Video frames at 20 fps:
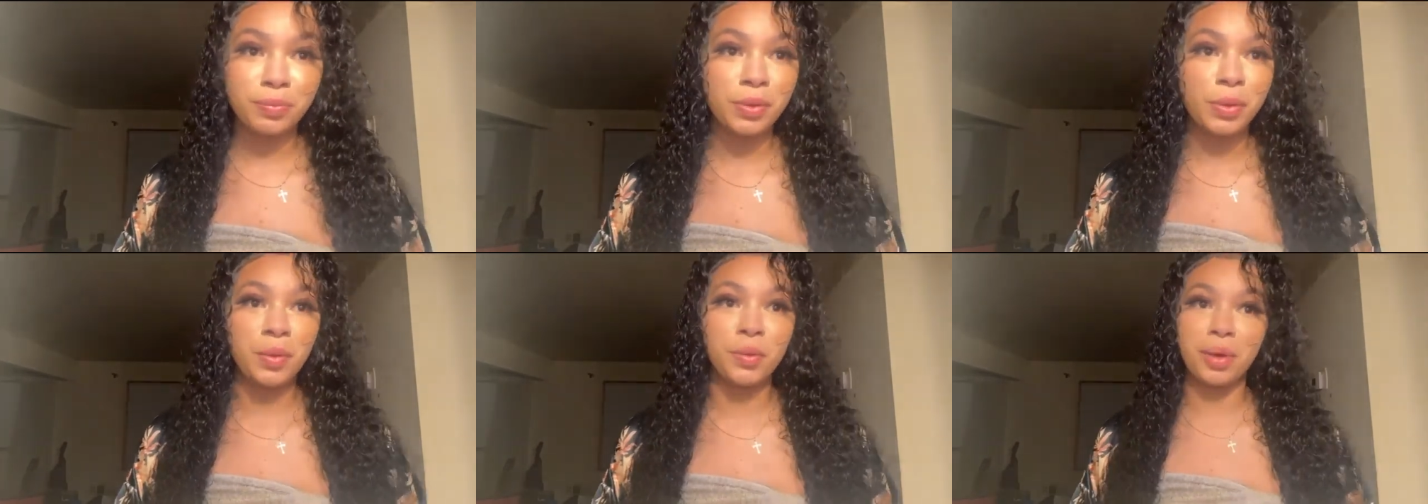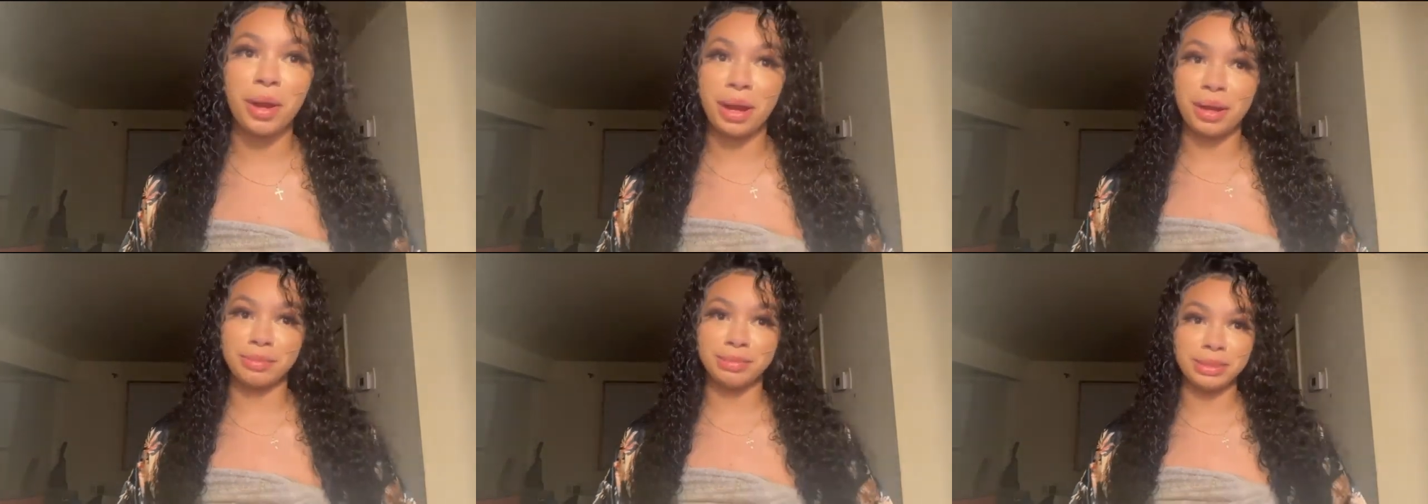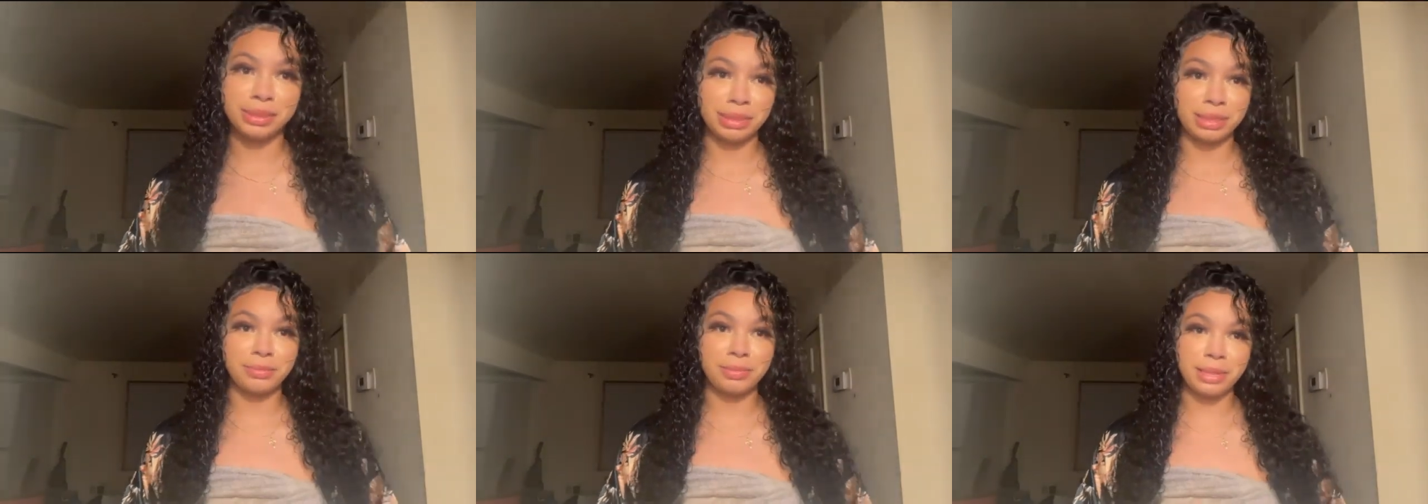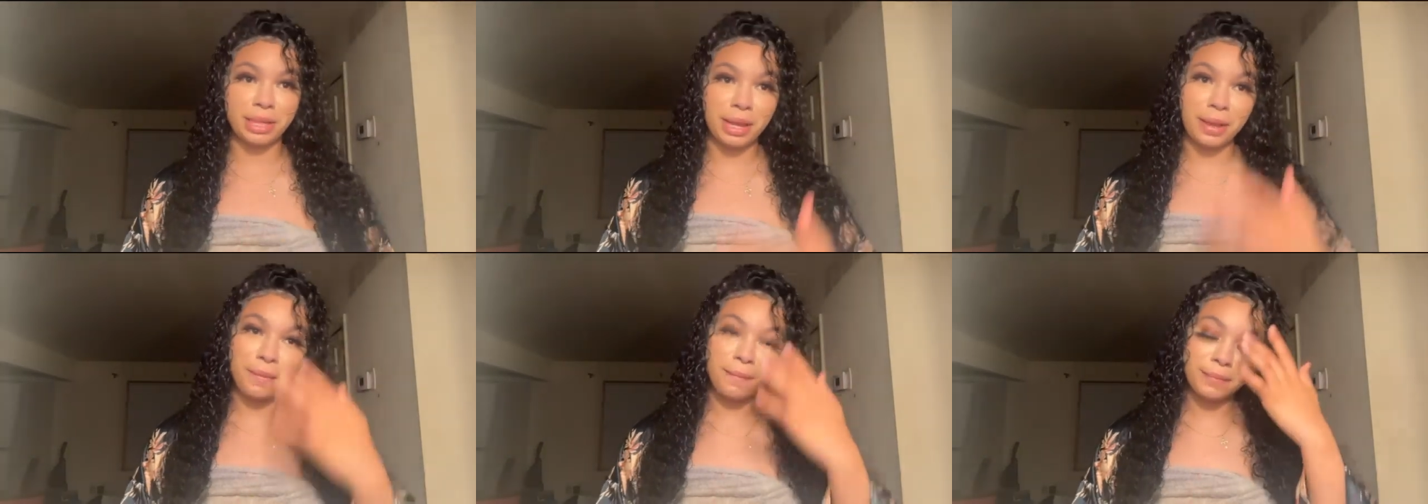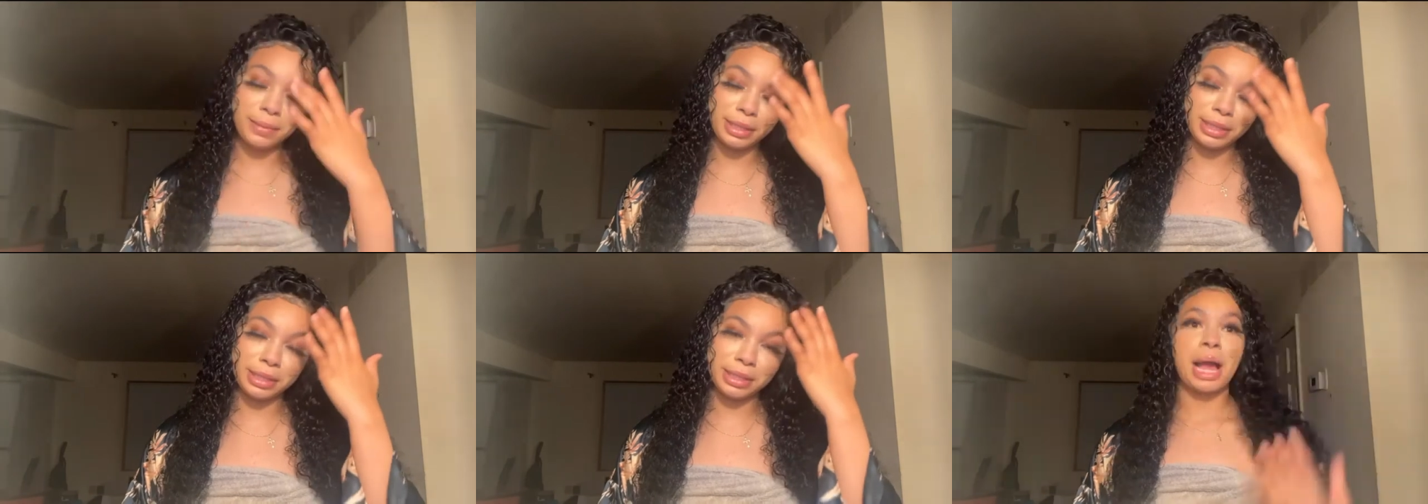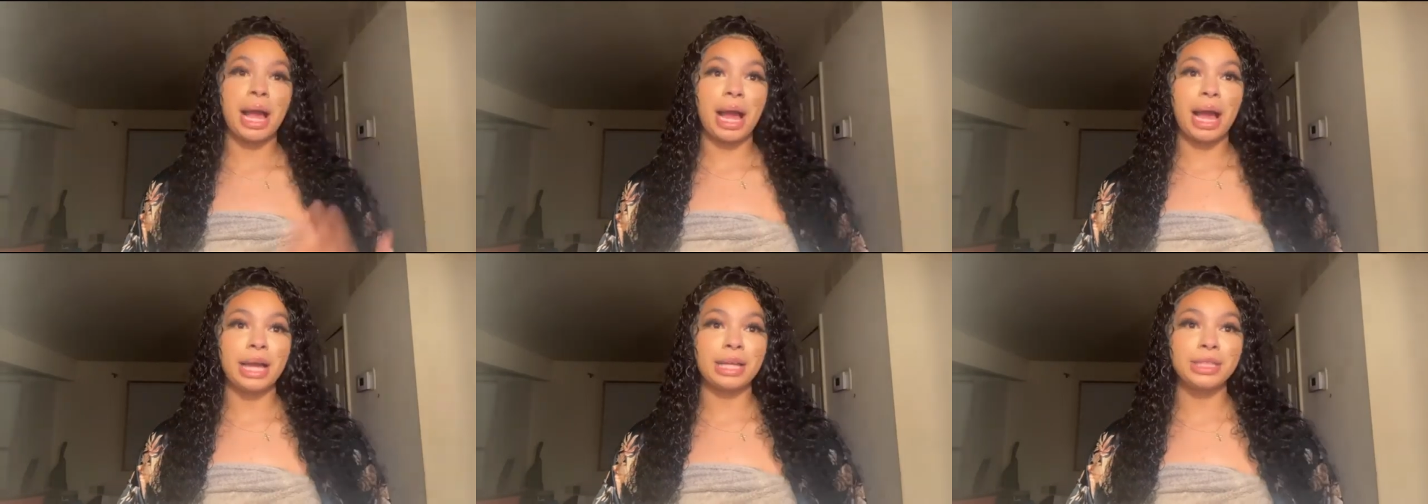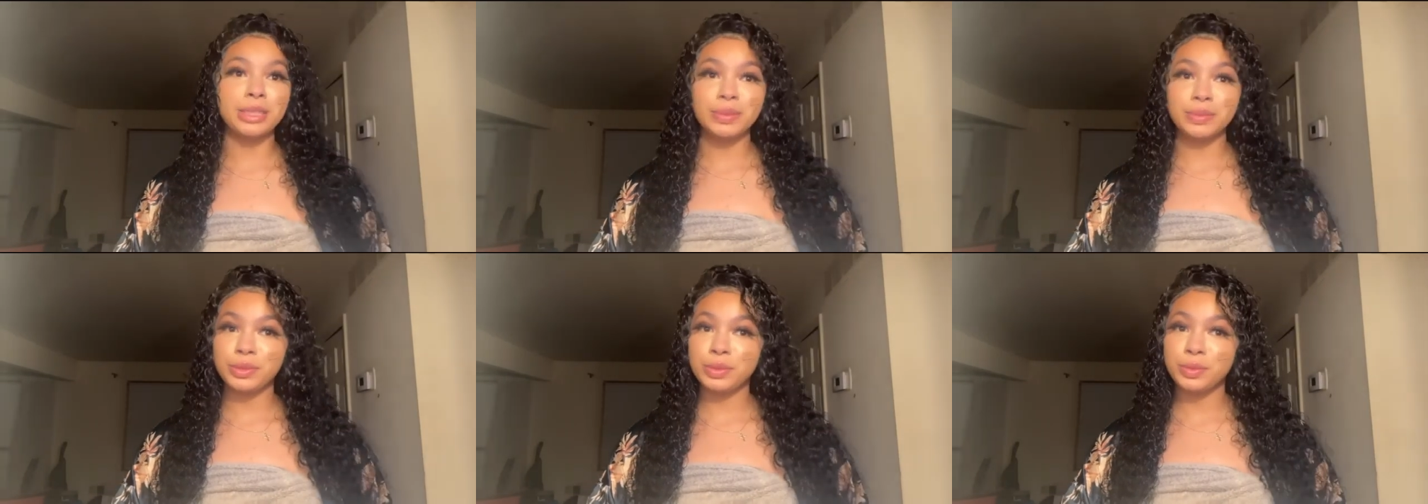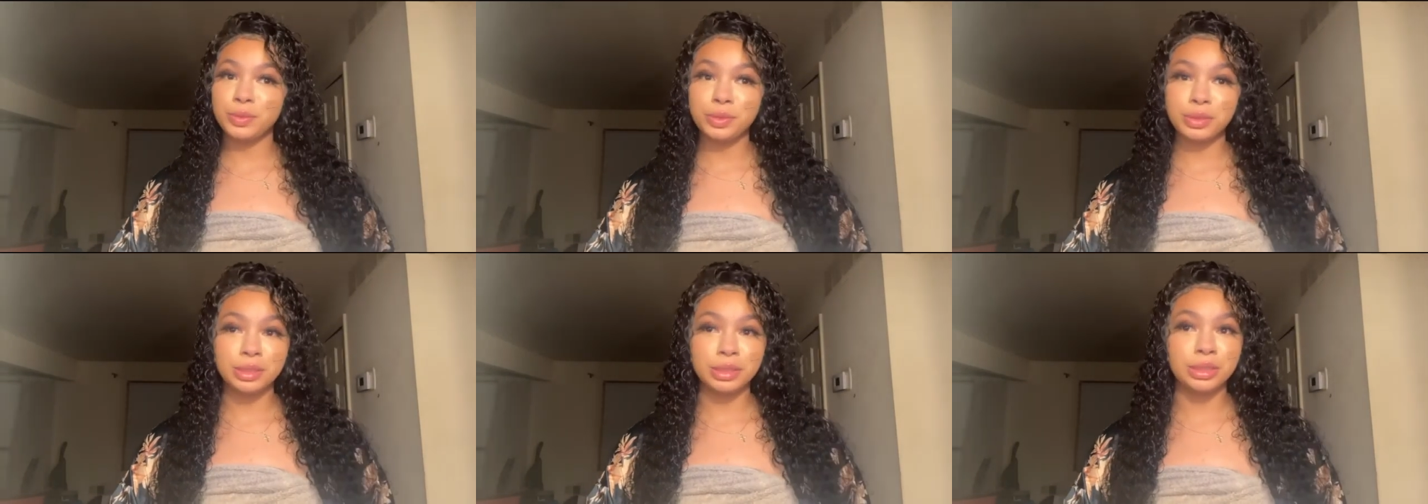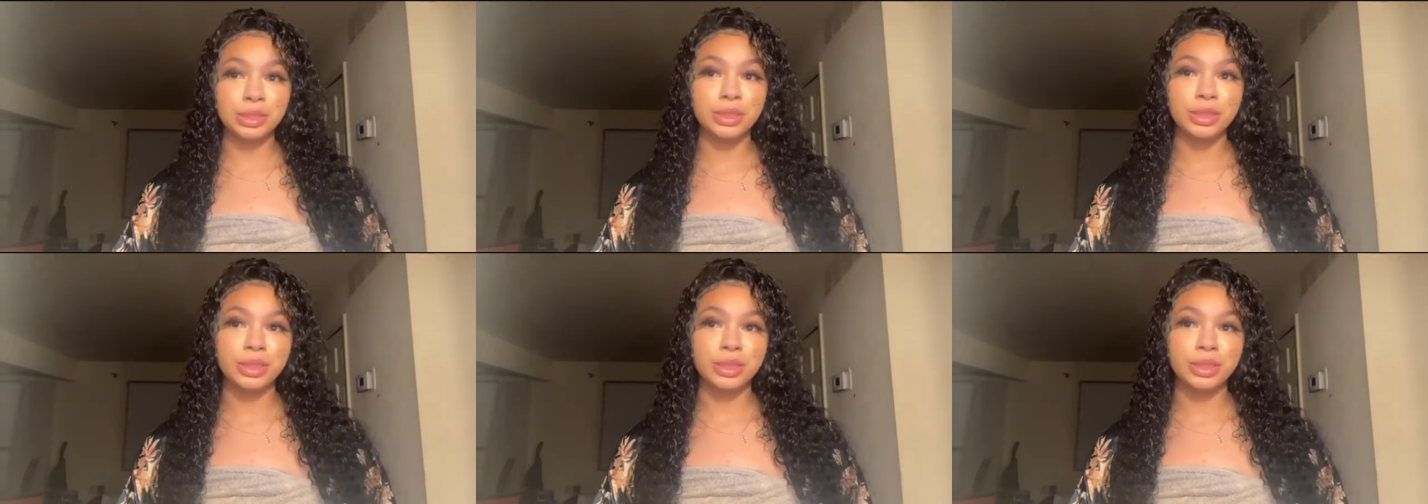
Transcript: where I be sleeping at, but I used to,